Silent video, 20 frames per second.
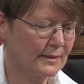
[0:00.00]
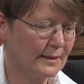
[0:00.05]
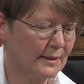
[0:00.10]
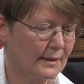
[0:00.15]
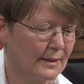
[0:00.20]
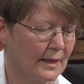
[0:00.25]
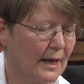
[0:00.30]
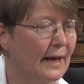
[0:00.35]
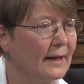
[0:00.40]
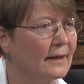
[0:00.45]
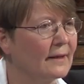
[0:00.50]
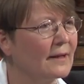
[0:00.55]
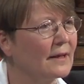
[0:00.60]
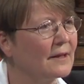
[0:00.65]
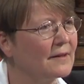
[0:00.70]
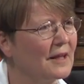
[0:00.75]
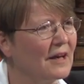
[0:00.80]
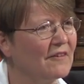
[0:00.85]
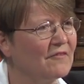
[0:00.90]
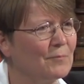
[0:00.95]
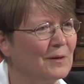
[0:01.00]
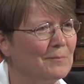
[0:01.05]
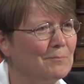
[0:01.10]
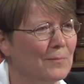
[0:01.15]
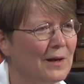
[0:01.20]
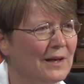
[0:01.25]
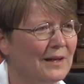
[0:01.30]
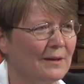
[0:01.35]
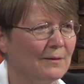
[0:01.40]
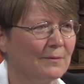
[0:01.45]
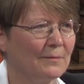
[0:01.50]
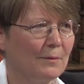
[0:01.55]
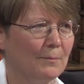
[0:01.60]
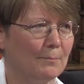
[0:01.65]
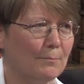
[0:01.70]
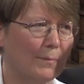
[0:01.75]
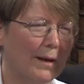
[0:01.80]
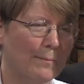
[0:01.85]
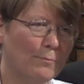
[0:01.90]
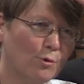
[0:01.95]
And there have been many
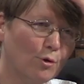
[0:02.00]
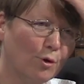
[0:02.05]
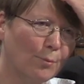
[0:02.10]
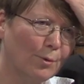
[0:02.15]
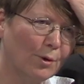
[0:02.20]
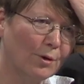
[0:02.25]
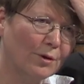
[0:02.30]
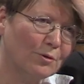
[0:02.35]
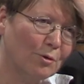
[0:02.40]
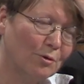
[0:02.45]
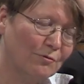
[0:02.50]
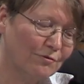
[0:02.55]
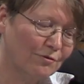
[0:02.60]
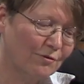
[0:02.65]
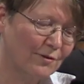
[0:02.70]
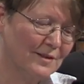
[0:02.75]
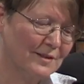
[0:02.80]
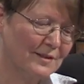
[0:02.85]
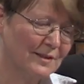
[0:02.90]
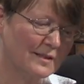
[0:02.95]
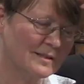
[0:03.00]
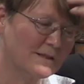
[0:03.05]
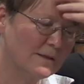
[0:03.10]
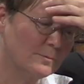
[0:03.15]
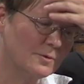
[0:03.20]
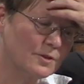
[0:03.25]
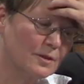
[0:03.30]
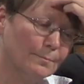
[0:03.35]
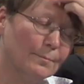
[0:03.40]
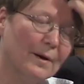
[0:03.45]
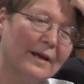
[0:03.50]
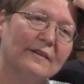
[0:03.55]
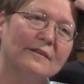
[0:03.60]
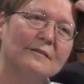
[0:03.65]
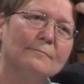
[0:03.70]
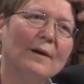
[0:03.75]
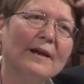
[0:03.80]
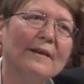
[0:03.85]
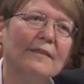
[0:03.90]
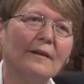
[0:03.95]
memorable conferences. There was the
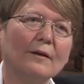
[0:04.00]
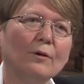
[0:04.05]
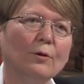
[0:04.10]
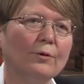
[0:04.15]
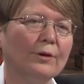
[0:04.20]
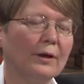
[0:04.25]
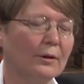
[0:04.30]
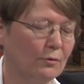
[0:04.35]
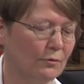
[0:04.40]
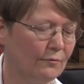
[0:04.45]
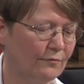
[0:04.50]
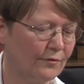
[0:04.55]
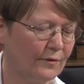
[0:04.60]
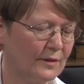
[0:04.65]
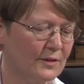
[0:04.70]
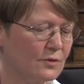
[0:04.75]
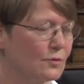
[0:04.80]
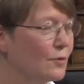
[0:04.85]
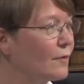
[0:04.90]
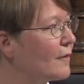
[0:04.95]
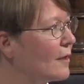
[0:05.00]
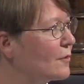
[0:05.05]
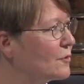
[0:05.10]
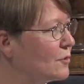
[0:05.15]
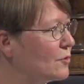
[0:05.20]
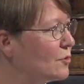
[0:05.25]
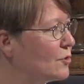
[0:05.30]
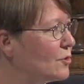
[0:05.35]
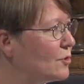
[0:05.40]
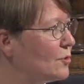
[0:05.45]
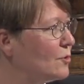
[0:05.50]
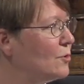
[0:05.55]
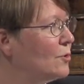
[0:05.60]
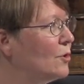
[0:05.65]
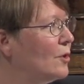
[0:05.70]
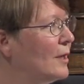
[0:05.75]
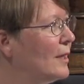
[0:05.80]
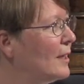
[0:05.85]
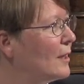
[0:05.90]
Barcelona conference 2002,